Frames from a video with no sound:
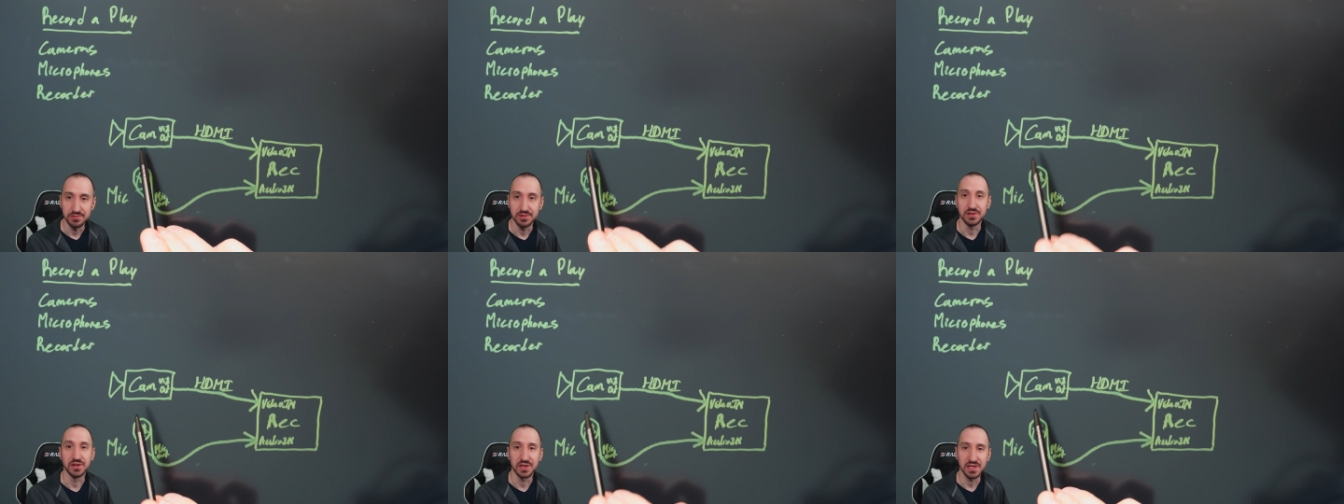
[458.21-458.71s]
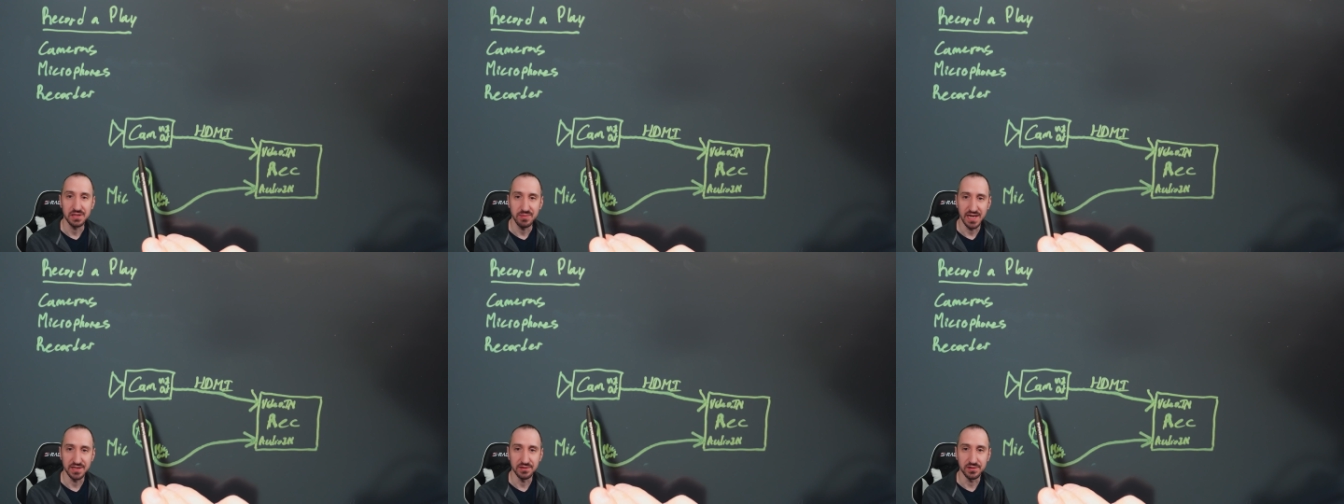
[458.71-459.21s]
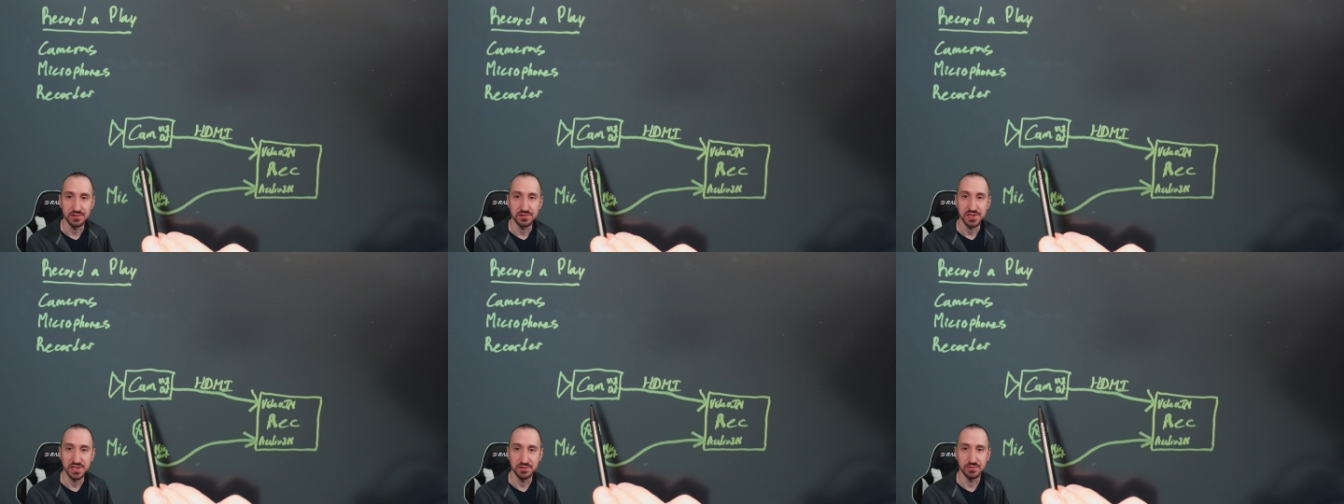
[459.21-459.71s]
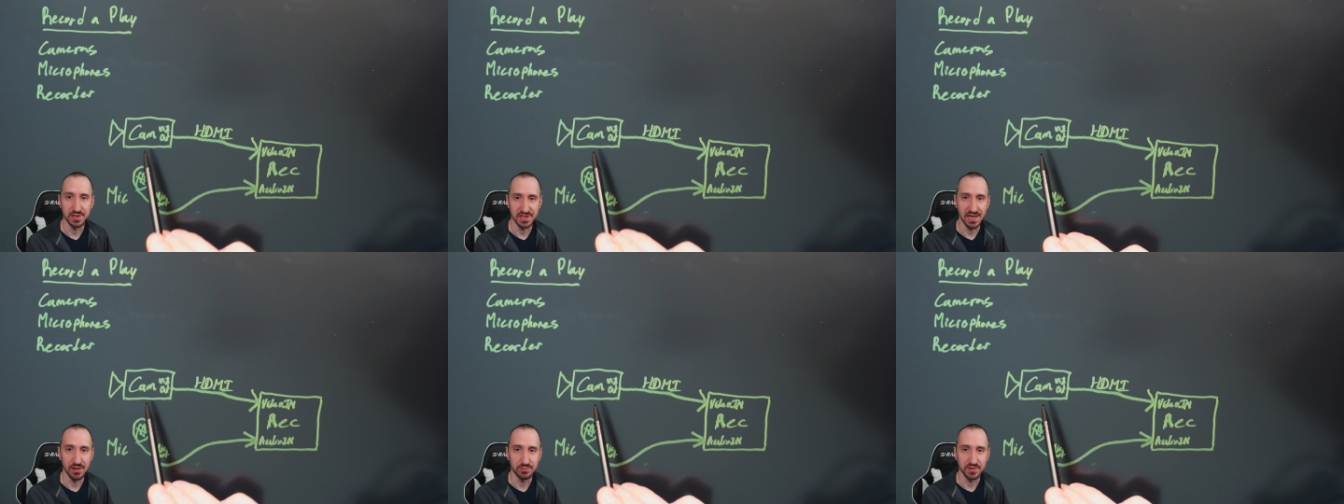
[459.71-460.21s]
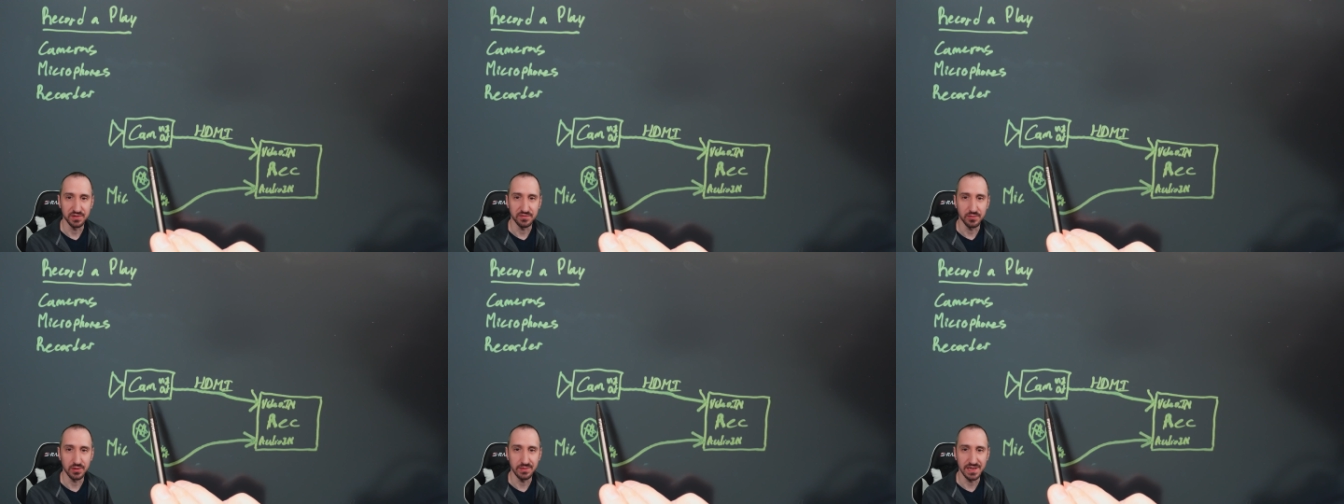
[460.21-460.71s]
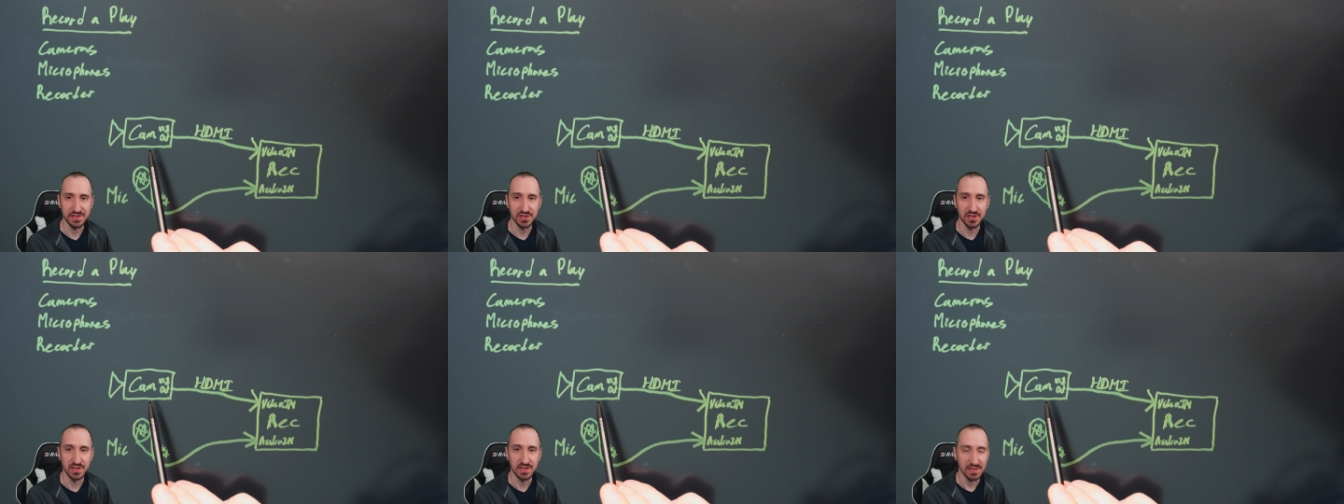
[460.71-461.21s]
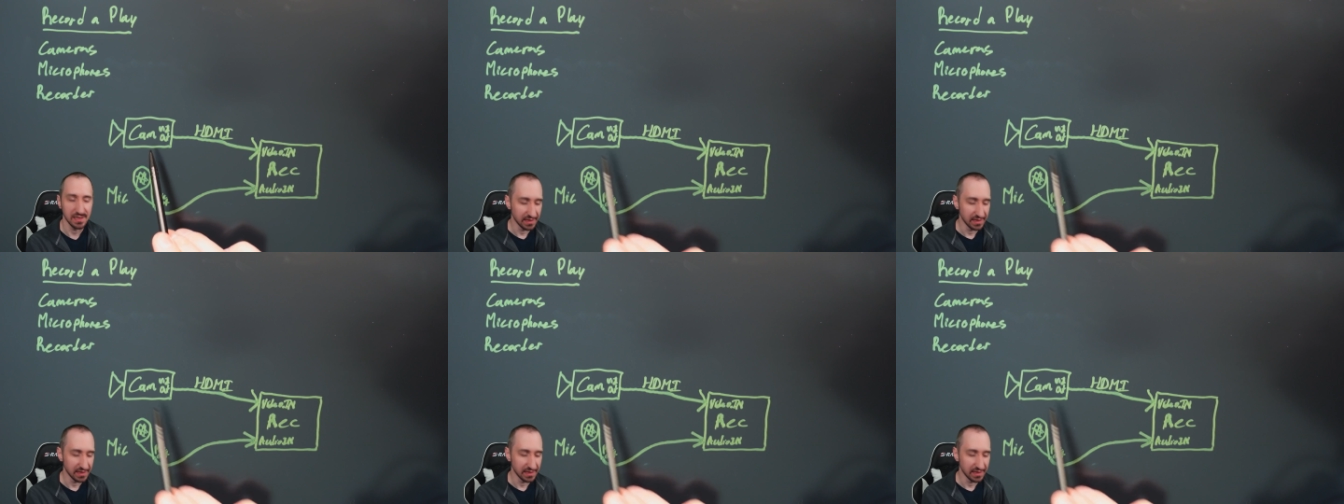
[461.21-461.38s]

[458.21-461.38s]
we would look at the manual, see what the output formats are,